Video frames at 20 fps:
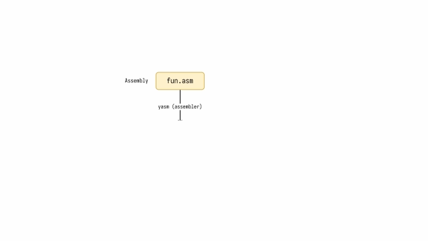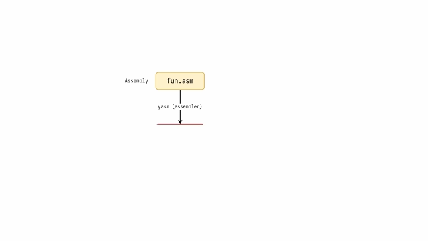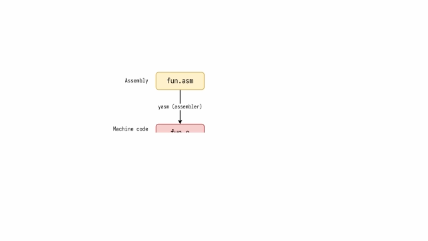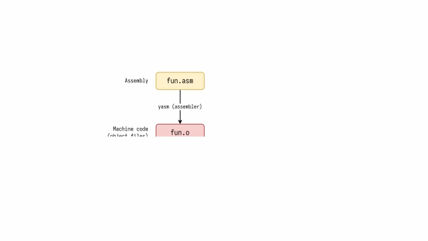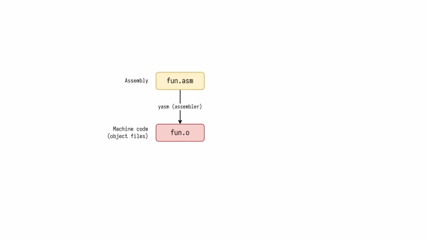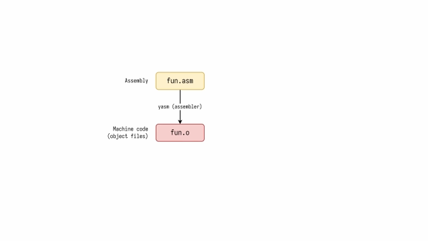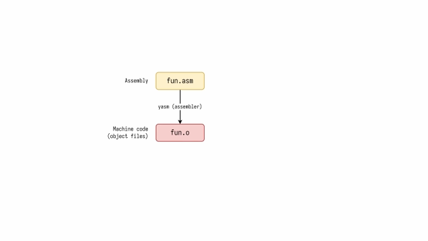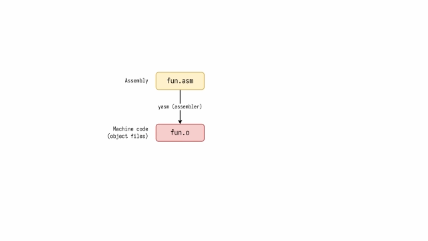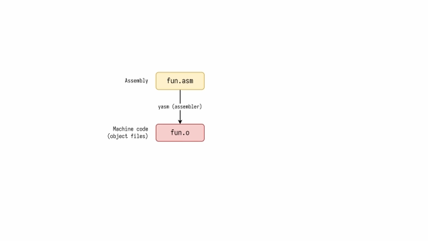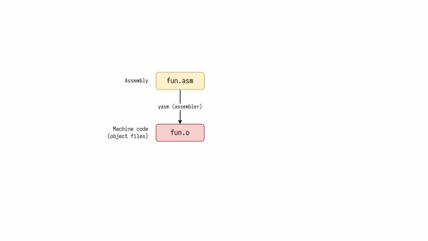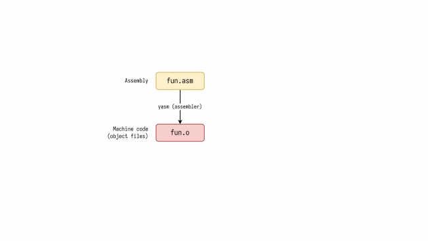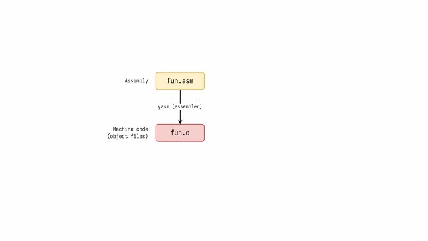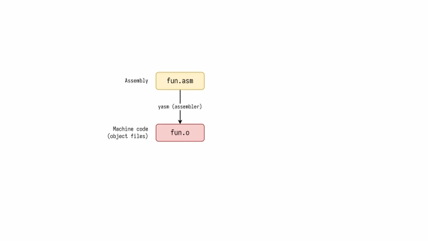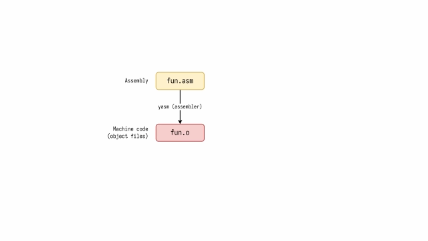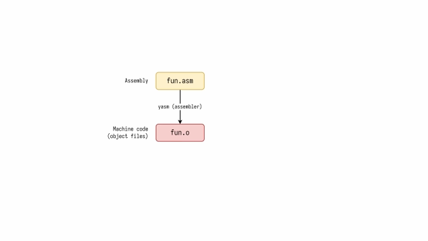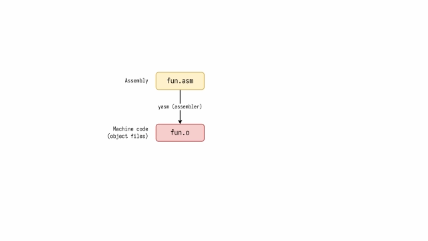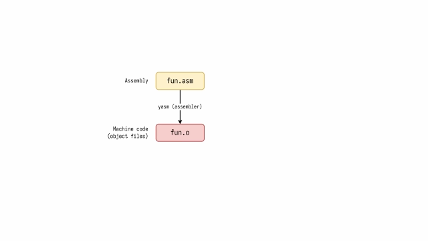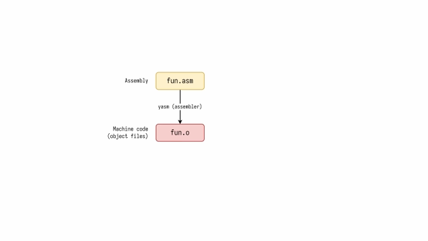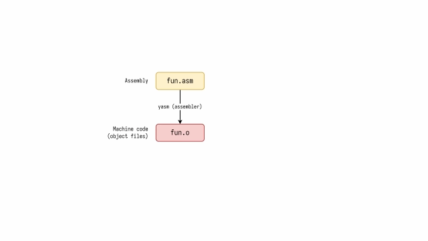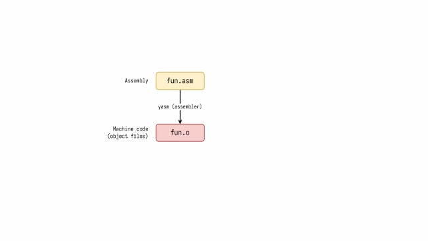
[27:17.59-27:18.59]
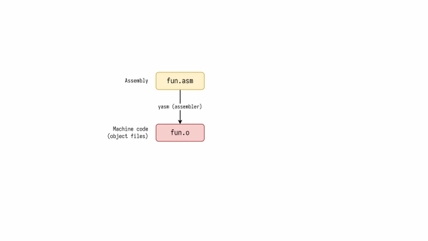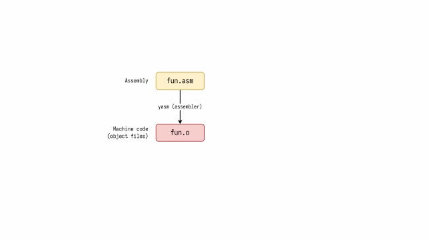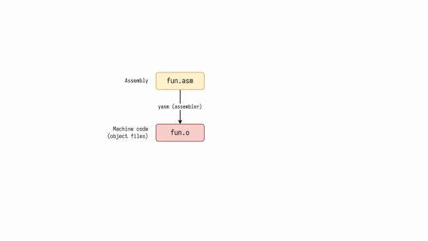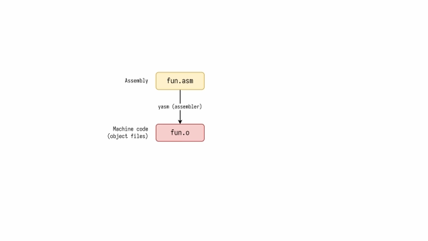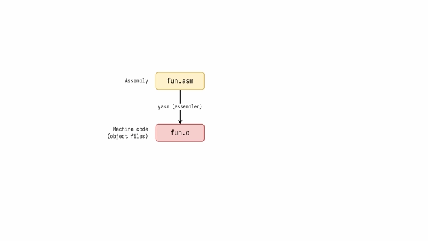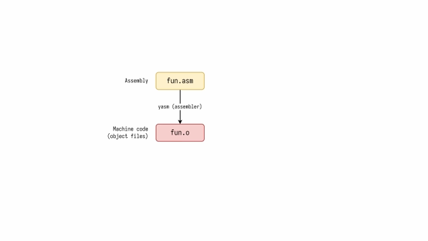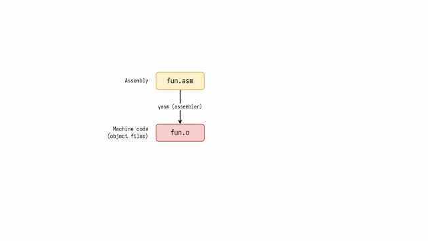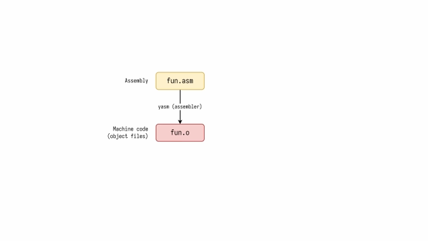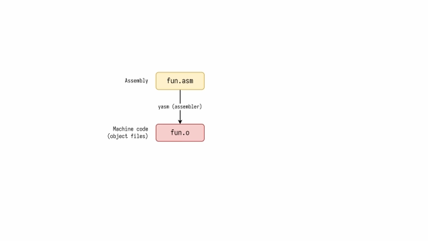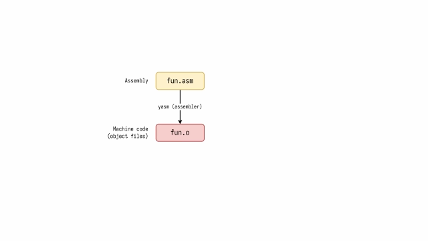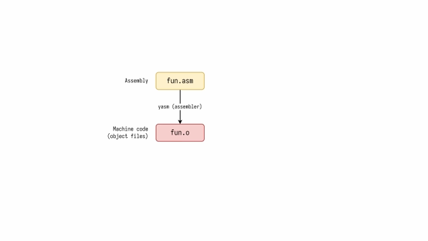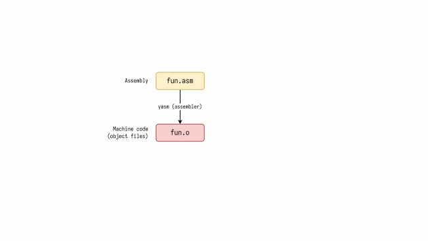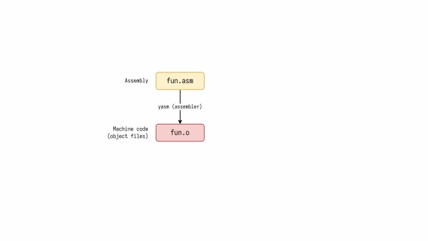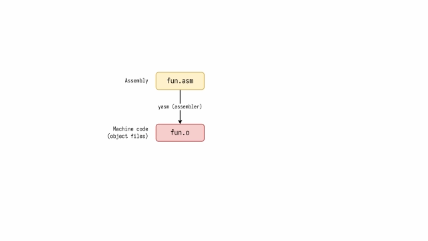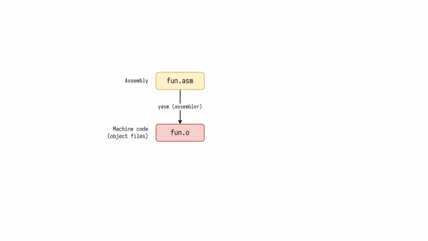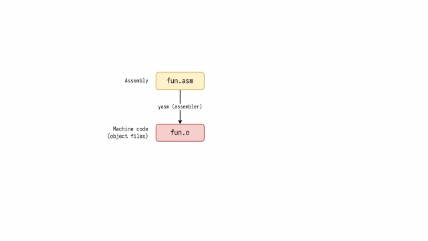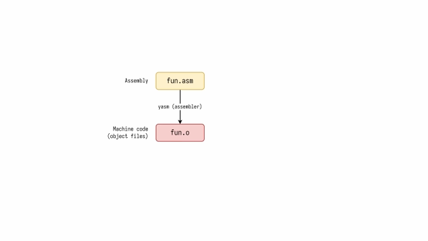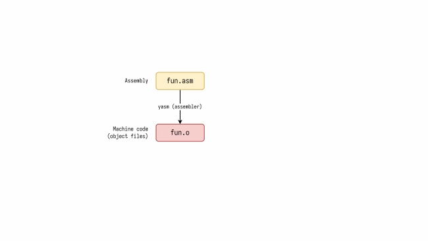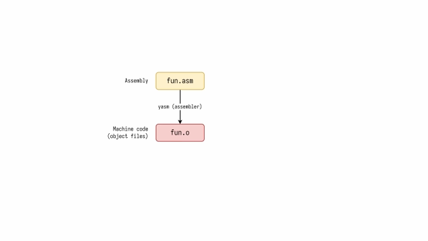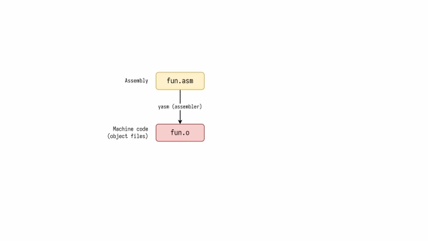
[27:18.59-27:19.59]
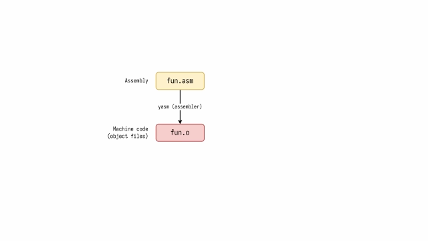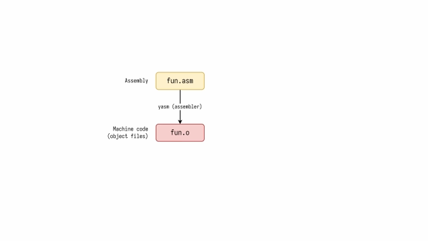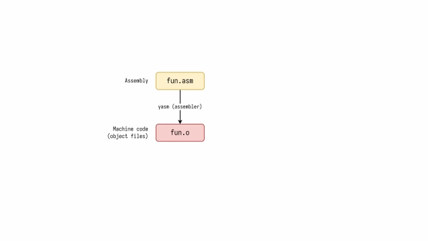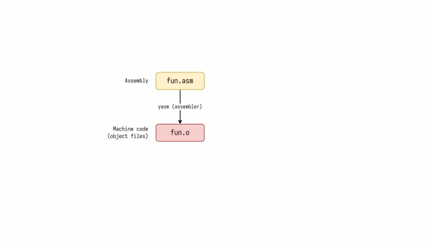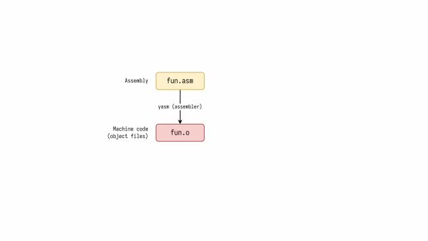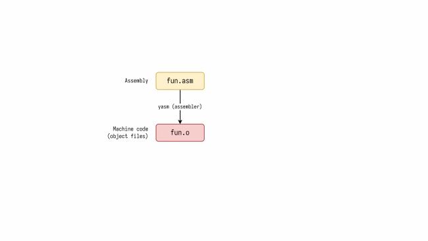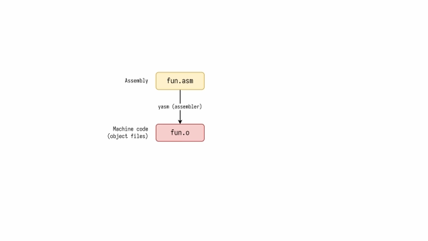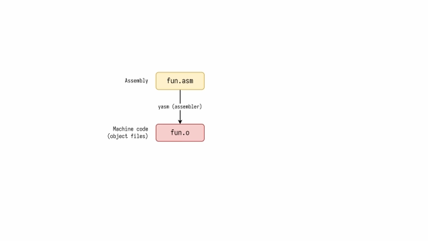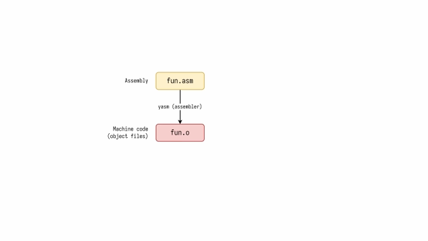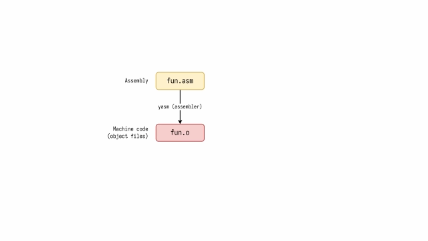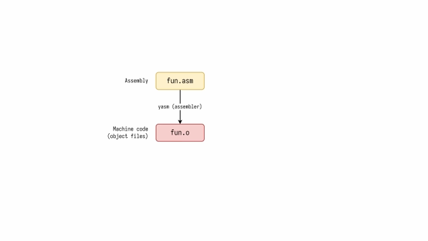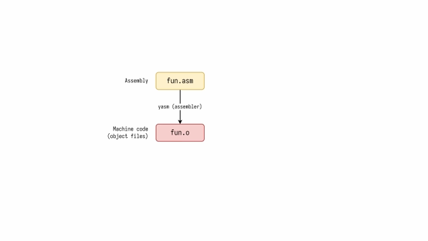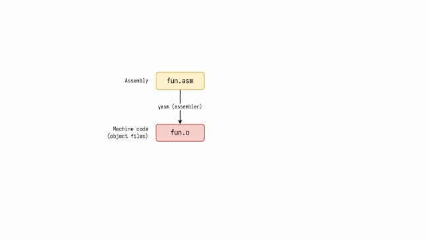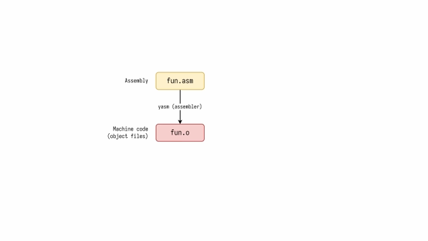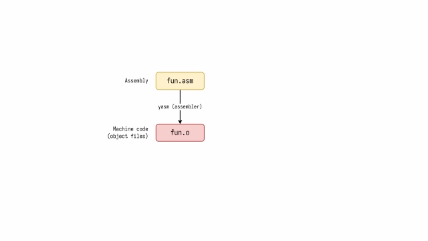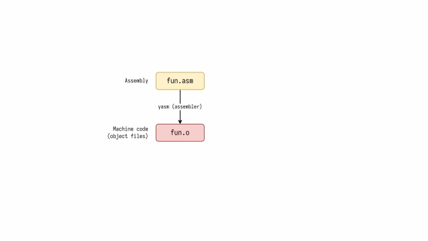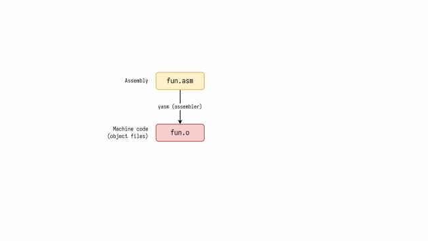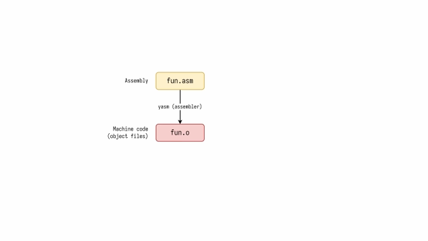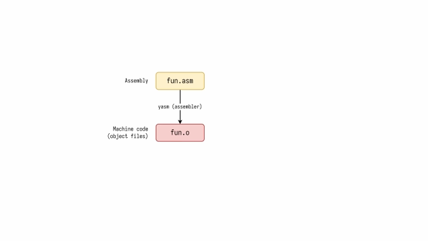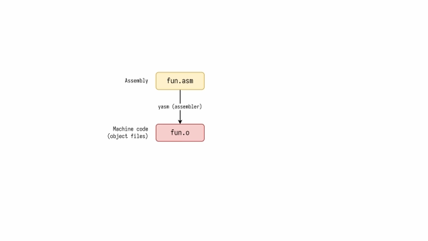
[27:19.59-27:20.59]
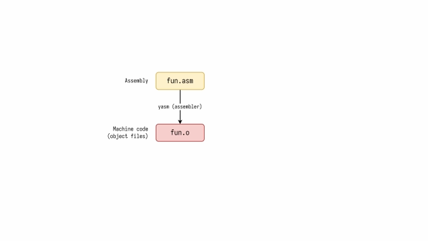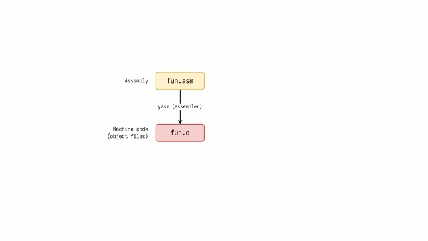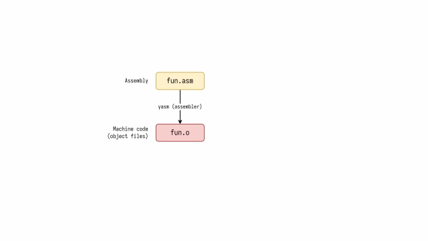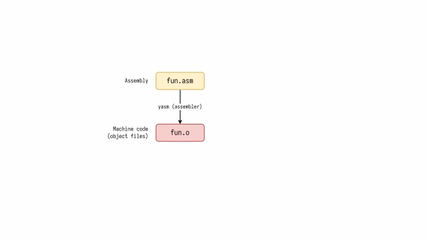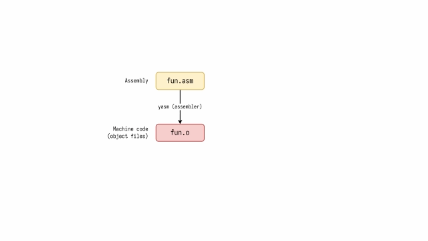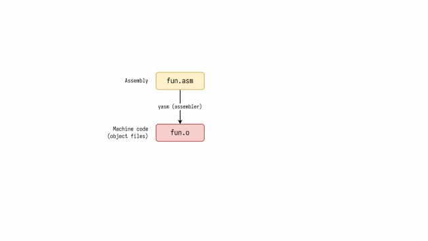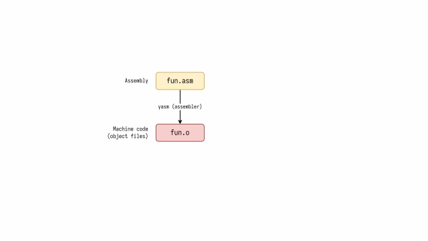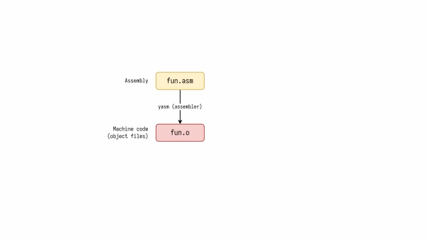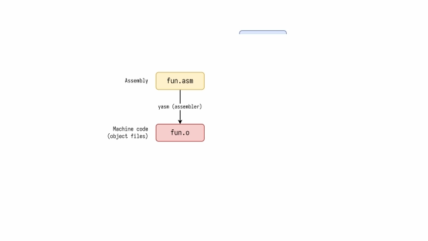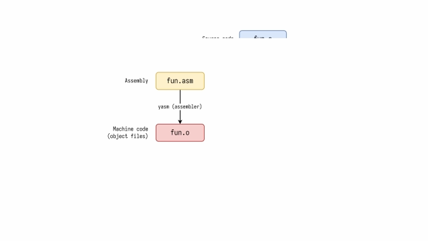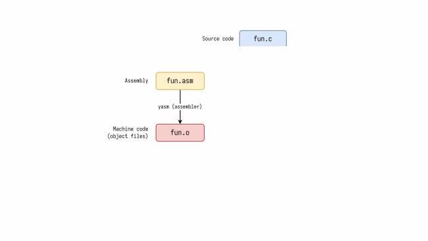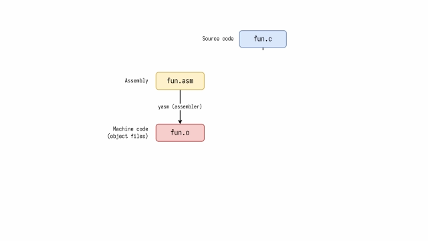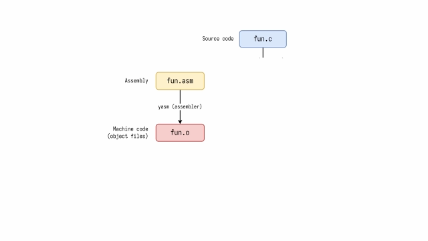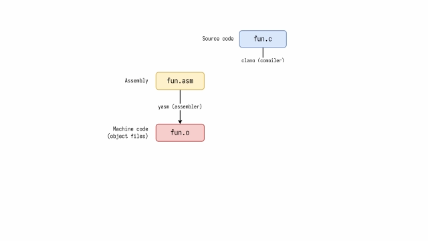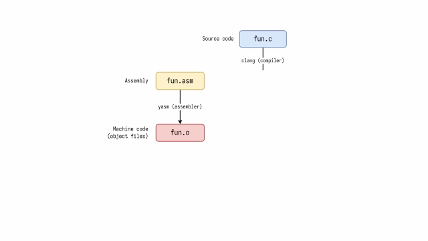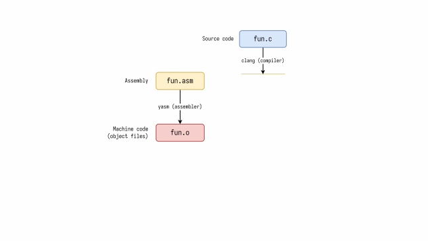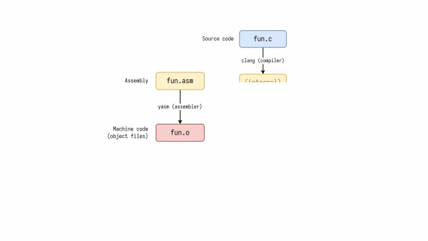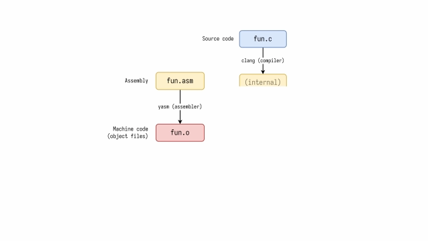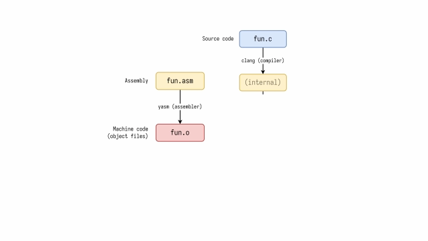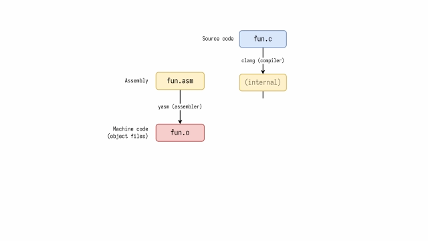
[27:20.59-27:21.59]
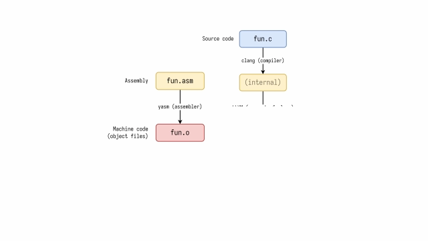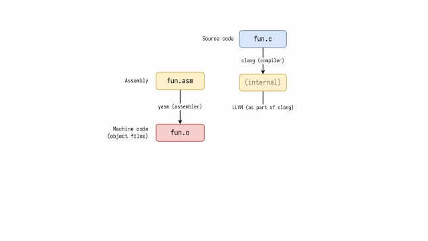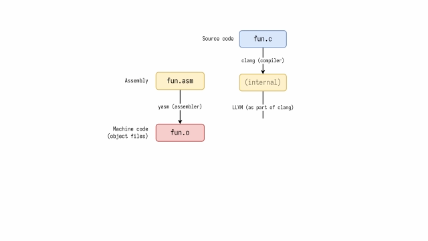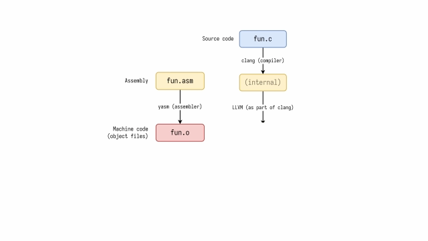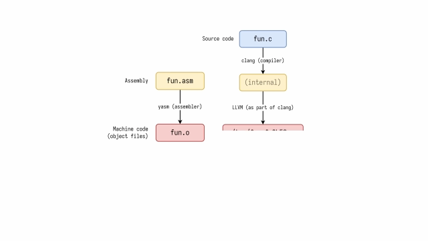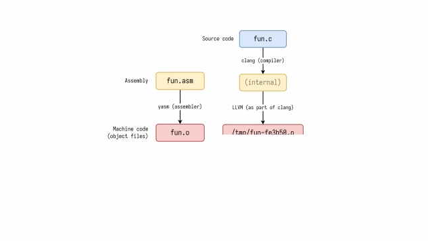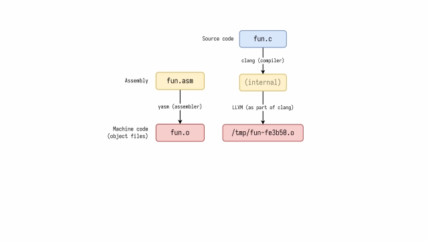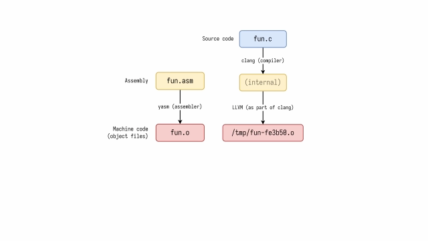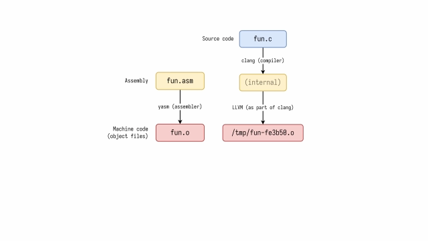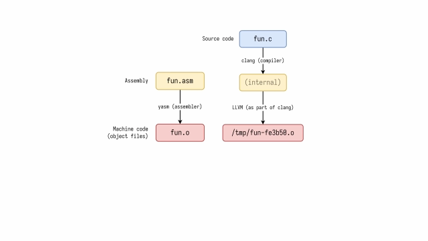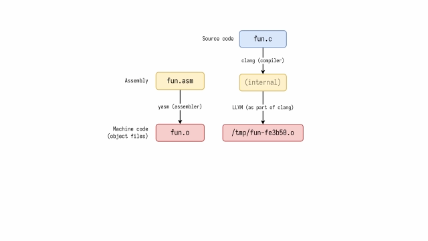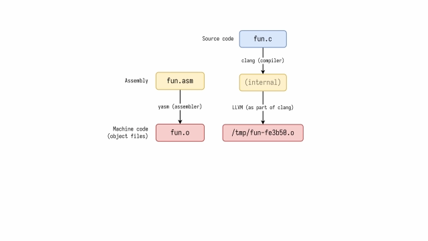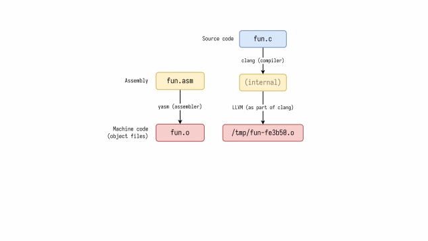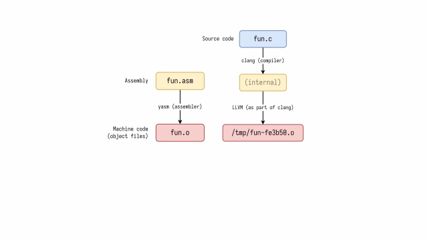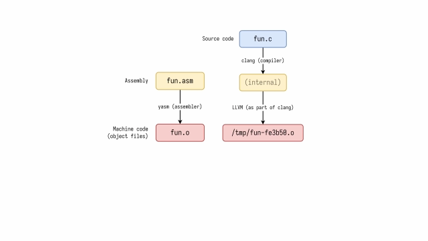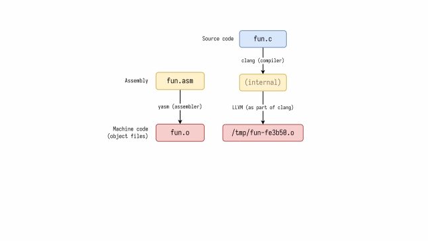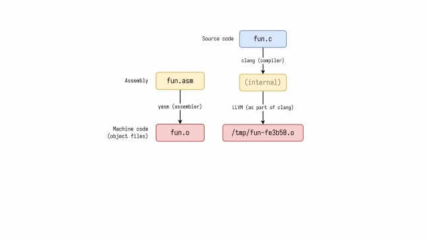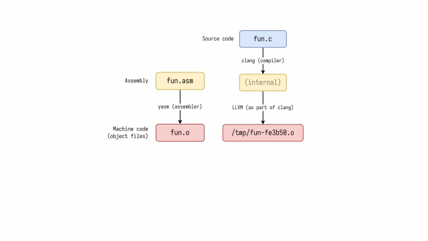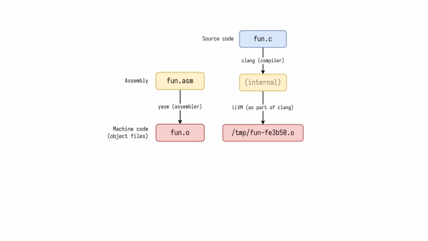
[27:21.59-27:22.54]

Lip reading: No face is visible, so there are no lips to read.